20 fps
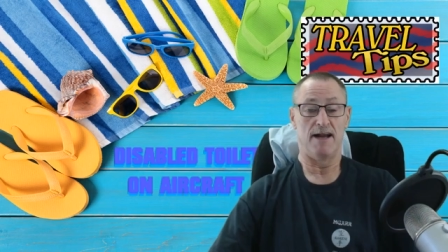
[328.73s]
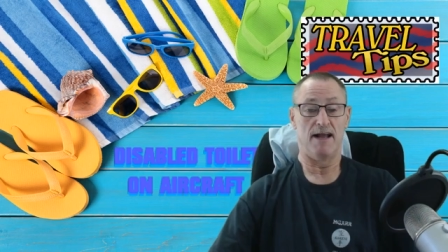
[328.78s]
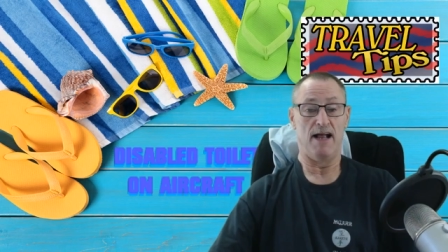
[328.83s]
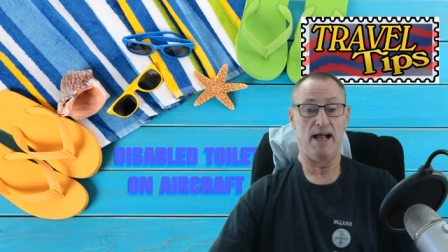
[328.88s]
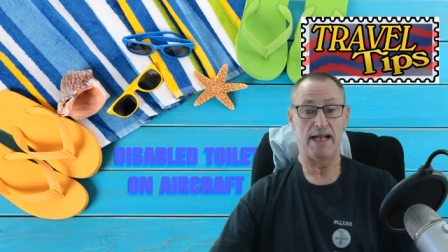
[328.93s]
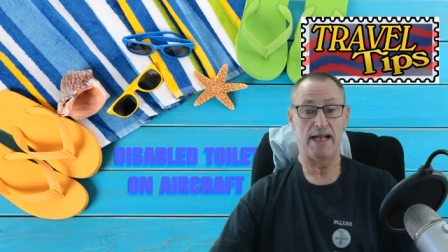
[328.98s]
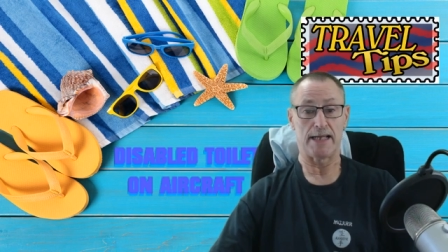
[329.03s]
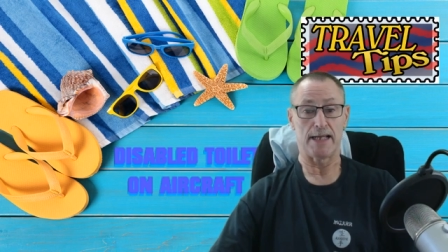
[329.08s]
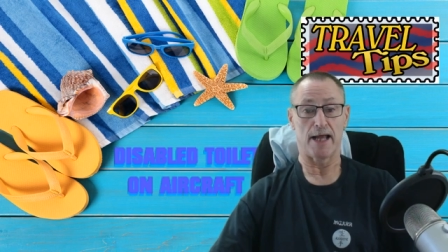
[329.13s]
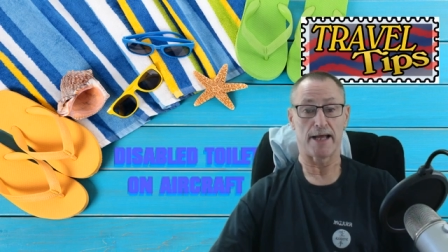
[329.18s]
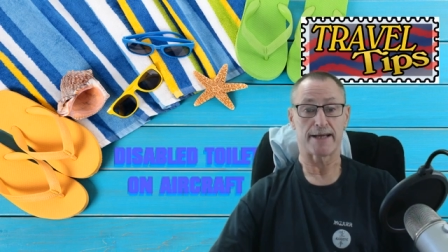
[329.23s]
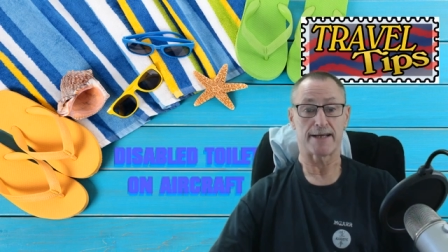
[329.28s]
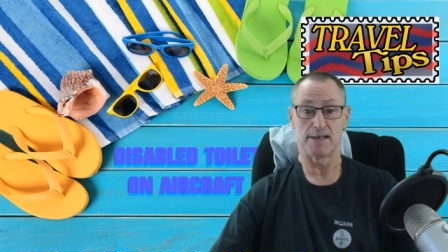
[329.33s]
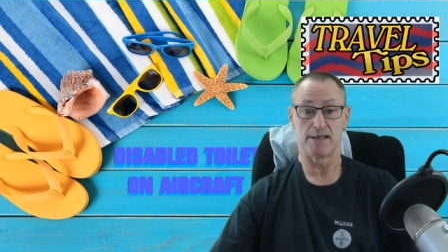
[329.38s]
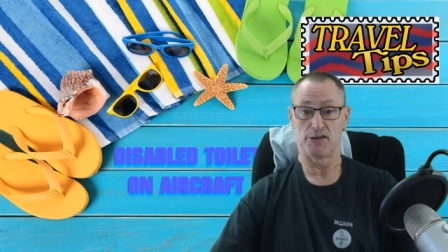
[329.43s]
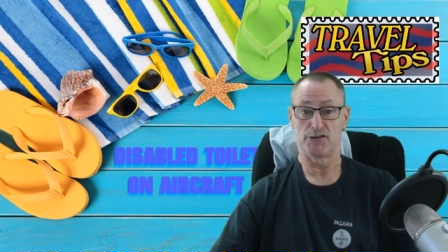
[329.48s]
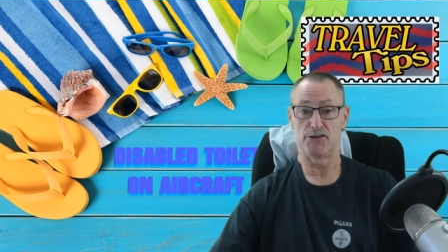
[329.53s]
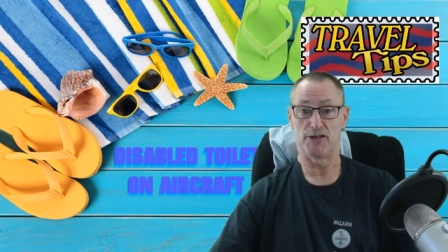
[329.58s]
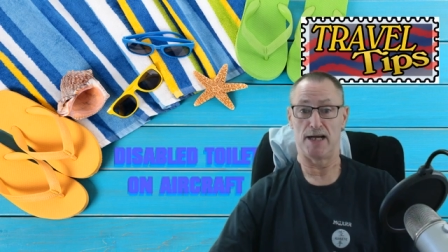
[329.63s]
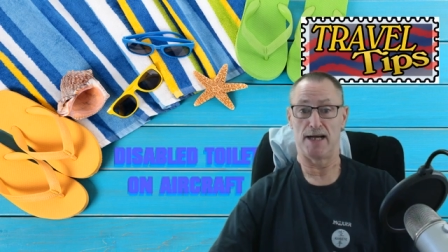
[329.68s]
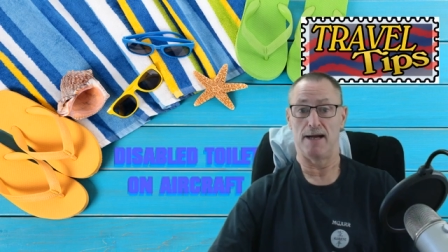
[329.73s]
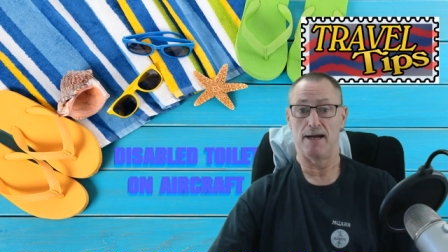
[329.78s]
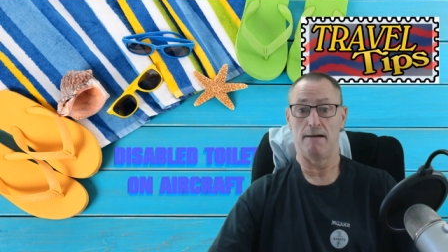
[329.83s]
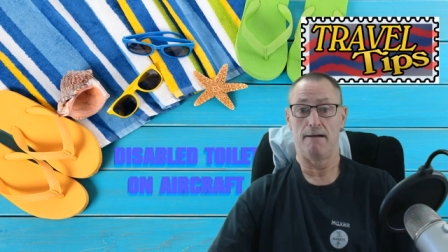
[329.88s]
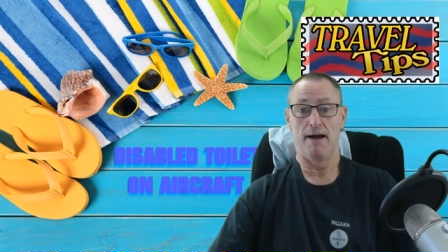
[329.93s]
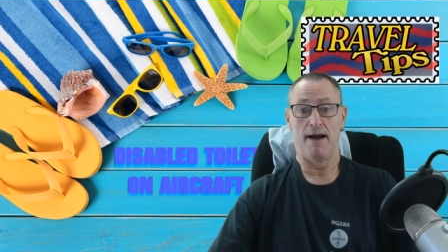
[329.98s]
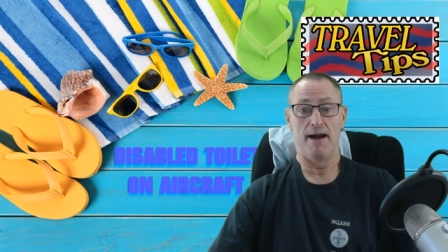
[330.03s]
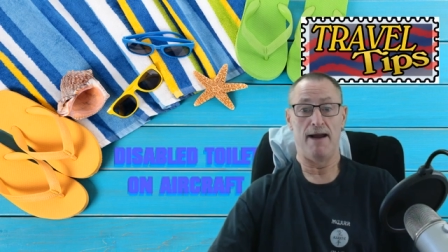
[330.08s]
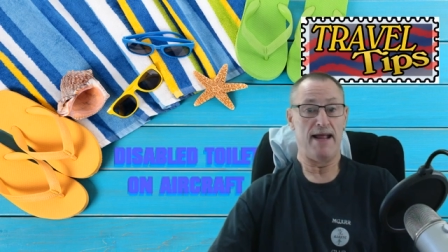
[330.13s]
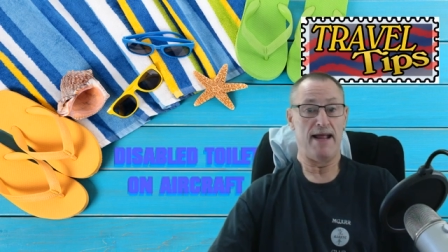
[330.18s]
a like and a share,
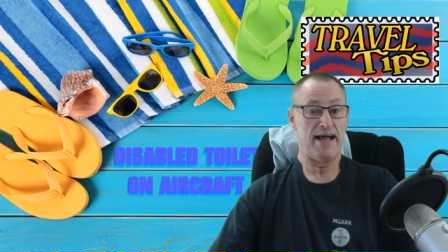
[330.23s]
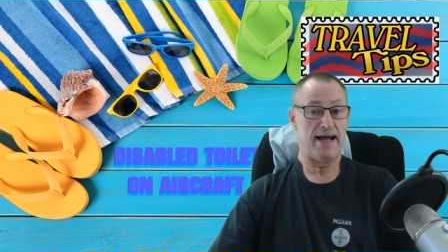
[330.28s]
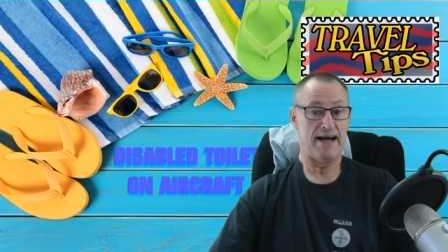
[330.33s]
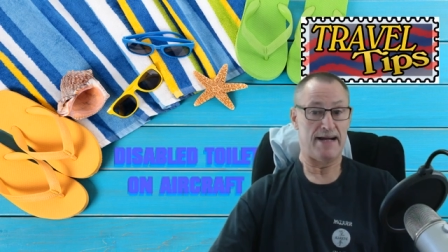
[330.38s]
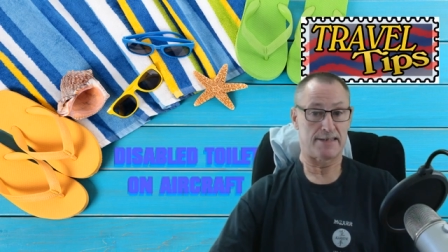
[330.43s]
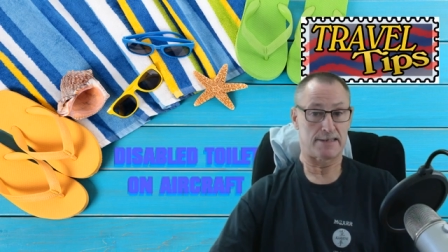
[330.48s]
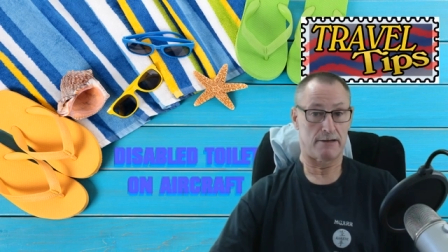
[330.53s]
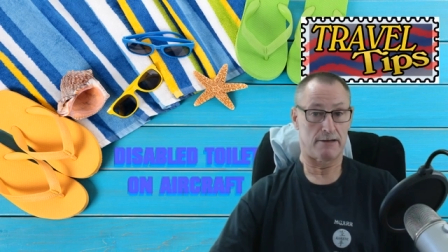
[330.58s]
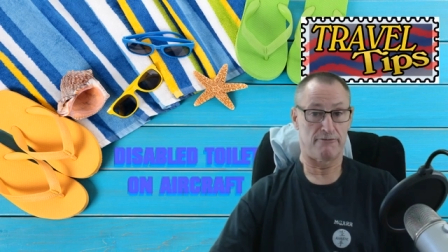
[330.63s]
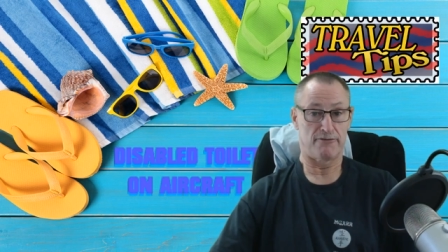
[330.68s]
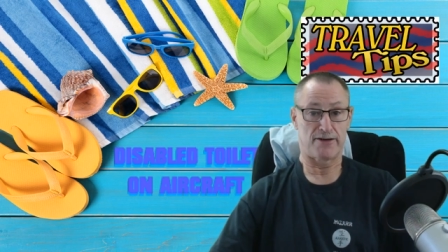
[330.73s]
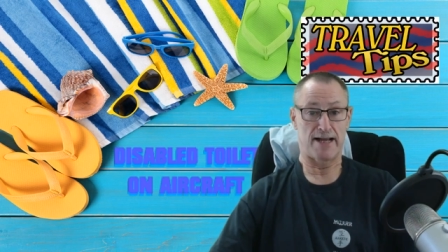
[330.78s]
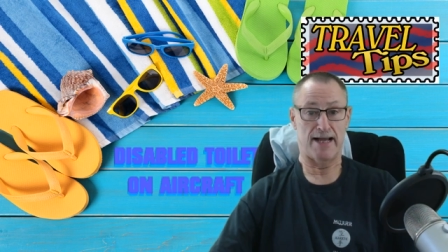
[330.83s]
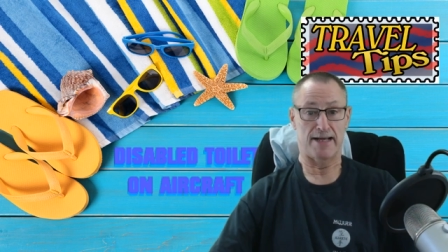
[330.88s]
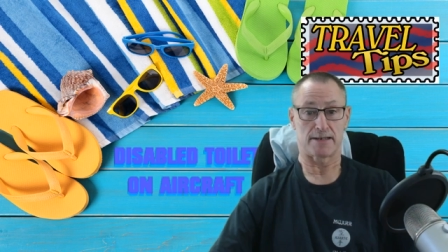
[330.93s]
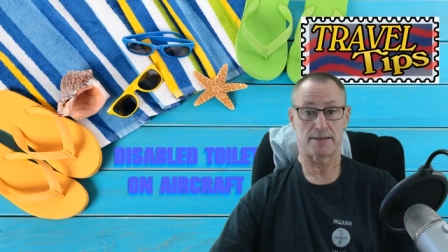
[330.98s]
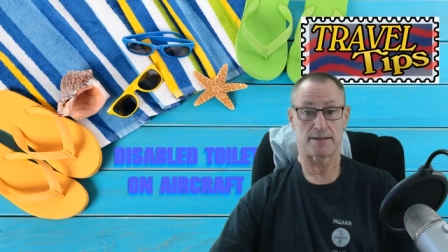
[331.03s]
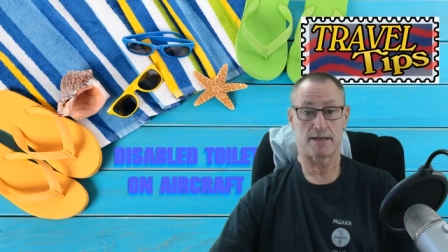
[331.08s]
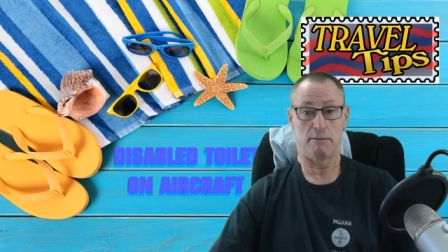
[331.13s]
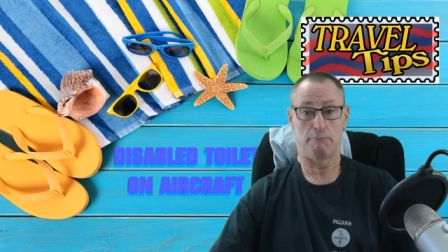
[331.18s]
and don't forget,